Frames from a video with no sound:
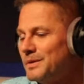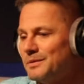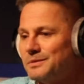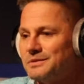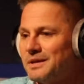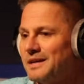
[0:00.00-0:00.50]

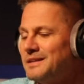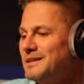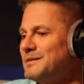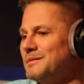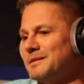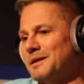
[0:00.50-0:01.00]
I
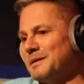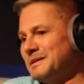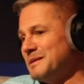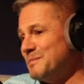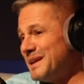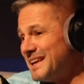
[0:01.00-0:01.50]
didn't
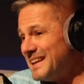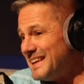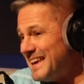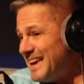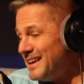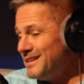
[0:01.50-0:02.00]
make any
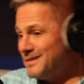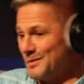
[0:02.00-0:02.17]
gains.